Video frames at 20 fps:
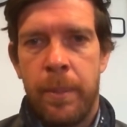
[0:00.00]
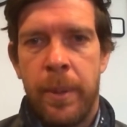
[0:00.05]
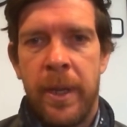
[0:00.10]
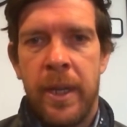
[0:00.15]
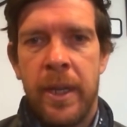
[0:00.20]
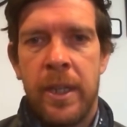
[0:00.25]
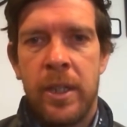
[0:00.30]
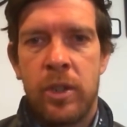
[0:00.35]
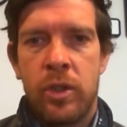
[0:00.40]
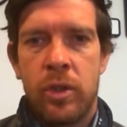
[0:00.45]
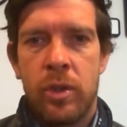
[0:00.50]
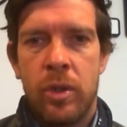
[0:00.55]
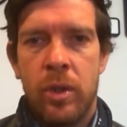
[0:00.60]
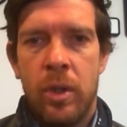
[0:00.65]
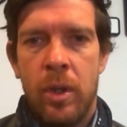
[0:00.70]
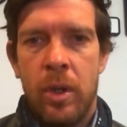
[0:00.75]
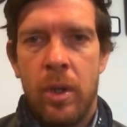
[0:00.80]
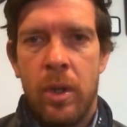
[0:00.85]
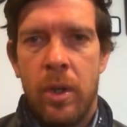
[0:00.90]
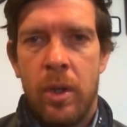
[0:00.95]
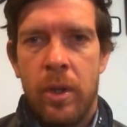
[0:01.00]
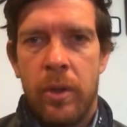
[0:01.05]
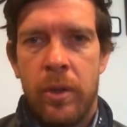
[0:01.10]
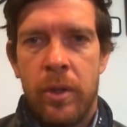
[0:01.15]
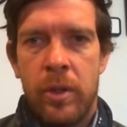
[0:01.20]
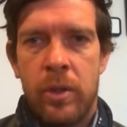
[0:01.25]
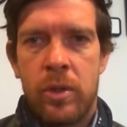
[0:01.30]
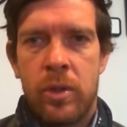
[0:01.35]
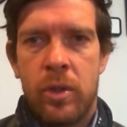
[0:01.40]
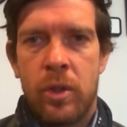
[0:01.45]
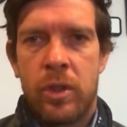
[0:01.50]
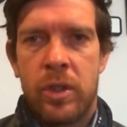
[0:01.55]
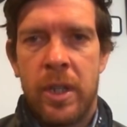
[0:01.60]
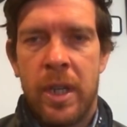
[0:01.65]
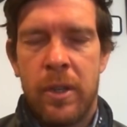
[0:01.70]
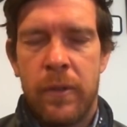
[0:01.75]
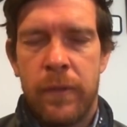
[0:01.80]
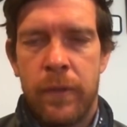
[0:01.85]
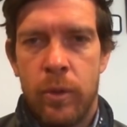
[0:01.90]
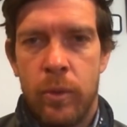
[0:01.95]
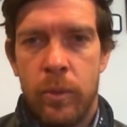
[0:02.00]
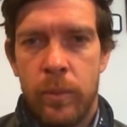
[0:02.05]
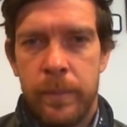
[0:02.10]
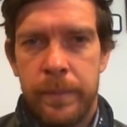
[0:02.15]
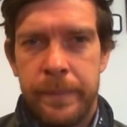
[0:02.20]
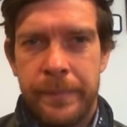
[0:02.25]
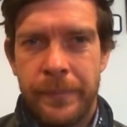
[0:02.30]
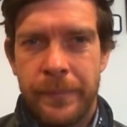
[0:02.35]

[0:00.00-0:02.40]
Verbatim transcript: pitch that's successful.